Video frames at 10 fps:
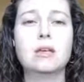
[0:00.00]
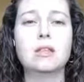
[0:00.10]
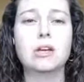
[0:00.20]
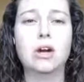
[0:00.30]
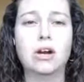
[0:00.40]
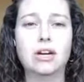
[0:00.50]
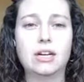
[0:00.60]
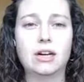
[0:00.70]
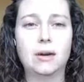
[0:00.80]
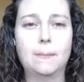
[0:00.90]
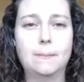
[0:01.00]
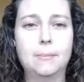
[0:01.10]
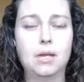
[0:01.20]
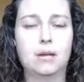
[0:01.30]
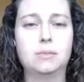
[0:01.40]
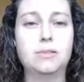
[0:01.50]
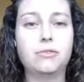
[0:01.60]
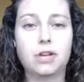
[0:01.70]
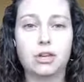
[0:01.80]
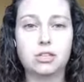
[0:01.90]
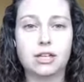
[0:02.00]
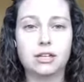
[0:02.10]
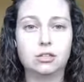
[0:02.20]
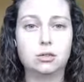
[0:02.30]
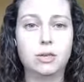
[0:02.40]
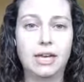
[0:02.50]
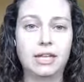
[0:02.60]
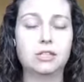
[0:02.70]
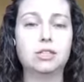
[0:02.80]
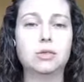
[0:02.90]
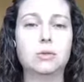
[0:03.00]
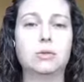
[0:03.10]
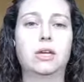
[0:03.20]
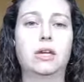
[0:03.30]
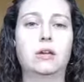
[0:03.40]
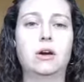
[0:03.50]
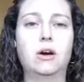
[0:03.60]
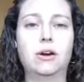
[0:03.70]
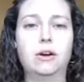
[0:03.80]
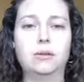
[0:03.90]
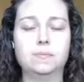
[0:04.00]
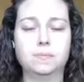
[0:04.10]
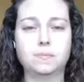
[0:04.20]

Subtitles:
There are different hairstyles you can do that are